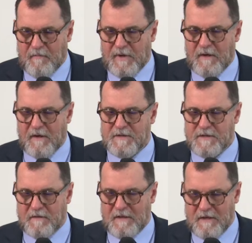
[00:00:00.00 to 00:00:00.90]
But it
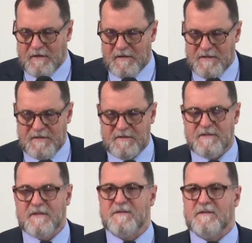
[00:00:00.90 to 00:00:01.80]
also
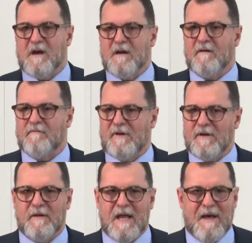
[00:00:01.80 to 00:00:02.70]
increases the stock of
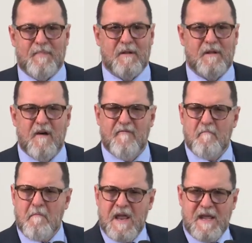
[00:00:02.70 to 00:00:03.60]
real capital, of
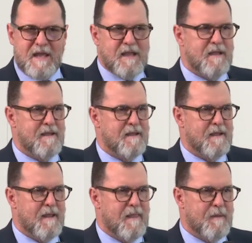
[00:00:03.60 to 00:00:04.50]
money.
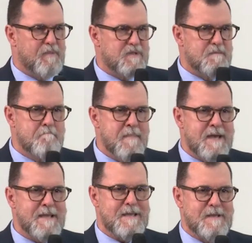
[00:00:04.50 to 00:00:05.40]
It puts
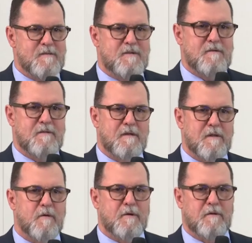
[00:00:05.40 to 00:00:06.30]
money into the
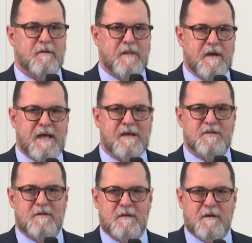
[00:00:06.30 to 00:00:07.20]
local or the
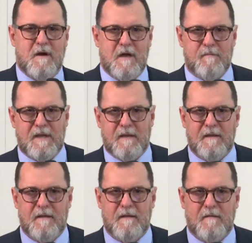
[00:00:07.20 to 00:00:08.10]
national economy,
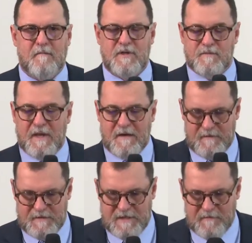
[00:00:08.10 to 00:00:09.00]
which
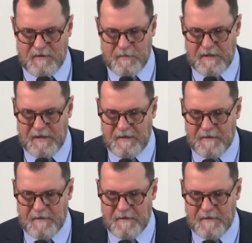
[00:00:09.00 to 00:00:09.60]
benefits everybody.